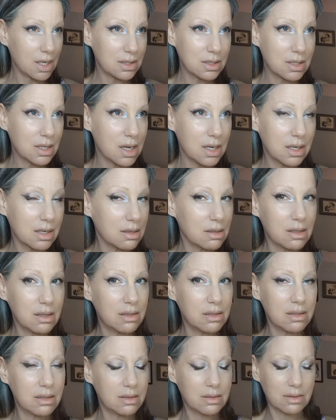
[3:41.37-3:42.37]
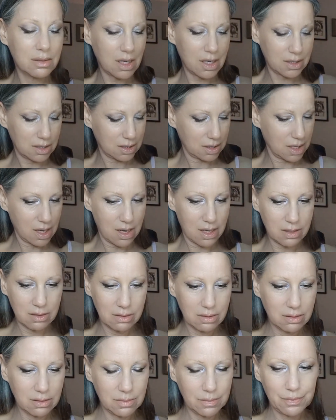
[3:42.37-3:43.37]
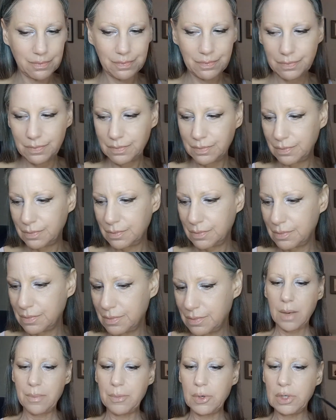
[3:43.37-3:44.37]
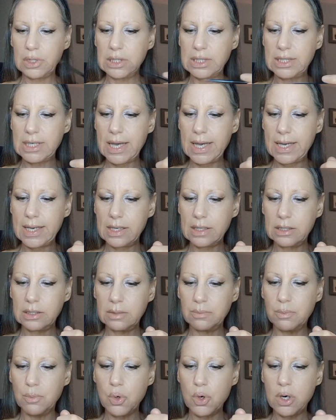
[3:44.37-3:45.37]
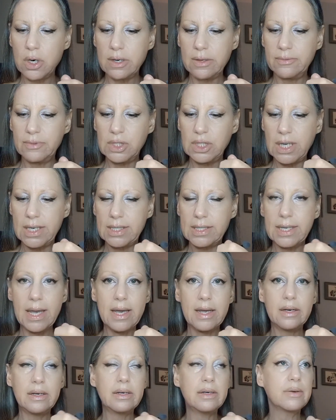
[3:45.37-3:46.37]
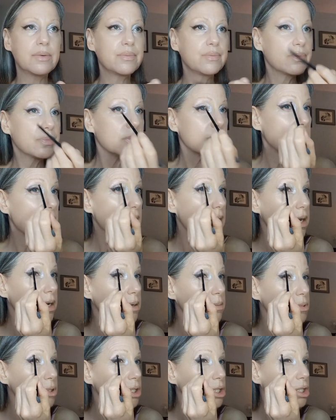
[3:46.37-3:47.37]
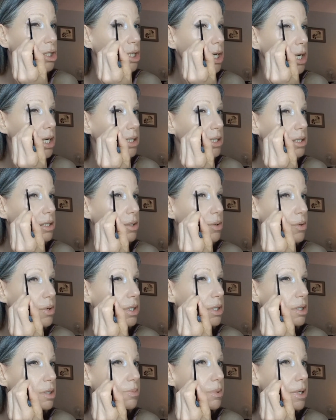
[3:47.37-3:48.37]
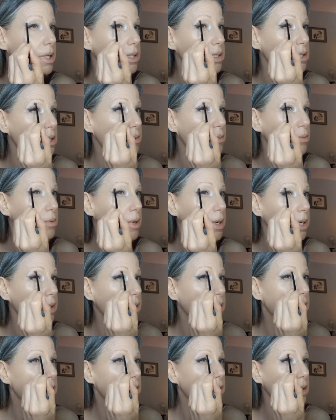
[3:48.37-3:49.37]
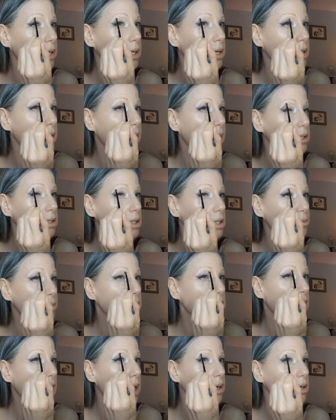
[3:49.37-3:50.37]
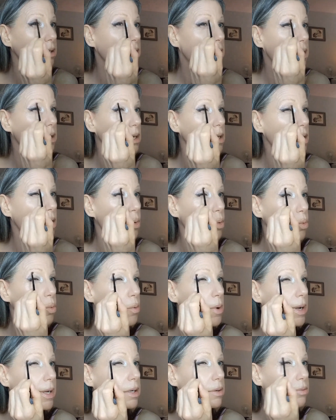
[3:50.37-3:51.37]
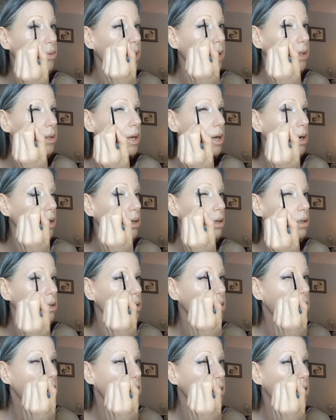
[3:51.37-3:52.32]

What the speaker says: It's like, I just can't. I'm going to take more of shade 10, and I'm just going to place it right here and connect it with that white right there.